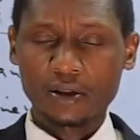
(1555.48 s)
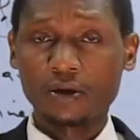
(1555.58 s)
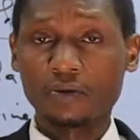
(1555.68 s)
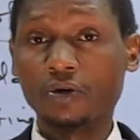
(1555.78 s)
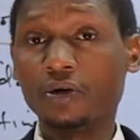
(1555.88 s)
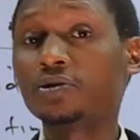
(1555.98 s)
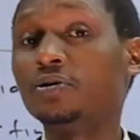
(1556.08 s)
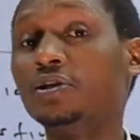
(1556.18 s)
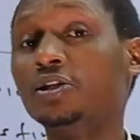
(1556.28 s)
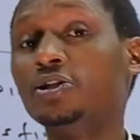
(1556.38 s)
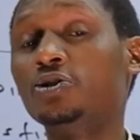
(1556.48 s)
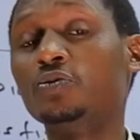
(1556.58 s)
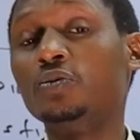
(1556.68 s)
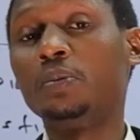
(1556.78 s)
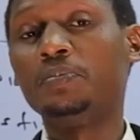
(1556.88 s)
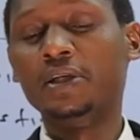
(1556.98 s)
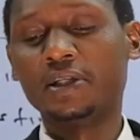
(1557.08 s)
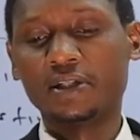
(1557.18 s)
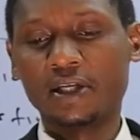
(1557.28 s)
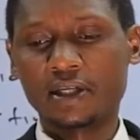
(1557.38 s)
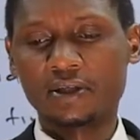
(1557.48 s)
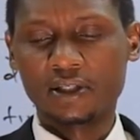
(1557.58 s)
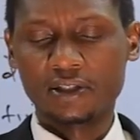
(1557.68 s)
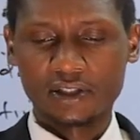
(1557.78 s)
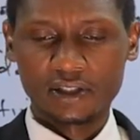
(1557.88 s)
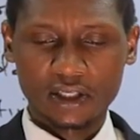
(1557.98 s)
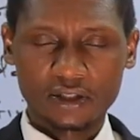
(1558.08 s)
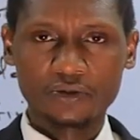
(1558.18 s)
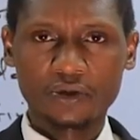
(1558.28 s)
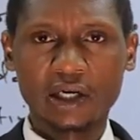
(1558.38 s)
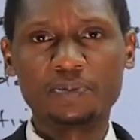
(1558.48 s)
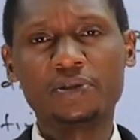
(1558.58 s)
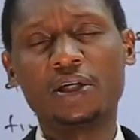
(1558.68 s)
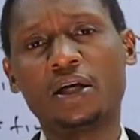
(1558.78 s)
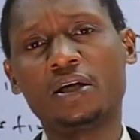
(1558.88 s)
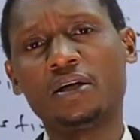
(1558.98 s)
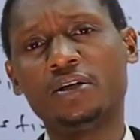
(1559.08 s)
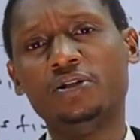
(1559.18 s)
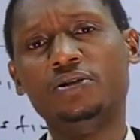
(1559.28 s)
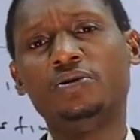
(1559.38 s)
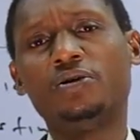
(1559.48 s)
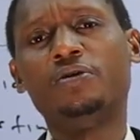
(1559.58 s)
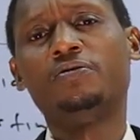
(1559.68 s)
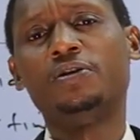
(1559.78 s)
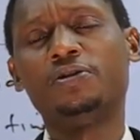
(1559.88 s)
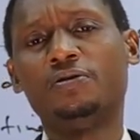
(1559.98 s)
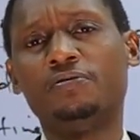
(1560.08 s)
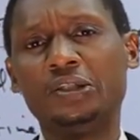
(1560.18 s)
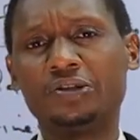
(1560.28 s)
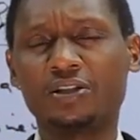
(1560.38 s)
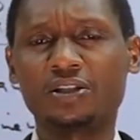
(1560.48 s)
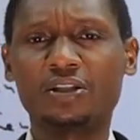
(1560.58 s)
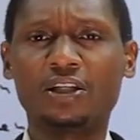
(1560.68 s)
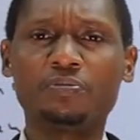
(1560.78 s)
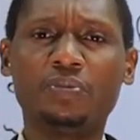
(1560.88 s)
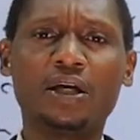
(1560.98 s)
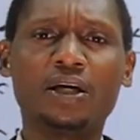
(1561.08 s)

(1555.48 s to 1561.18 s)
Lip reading: They will also need to update that register to capture new conflicts of interest that may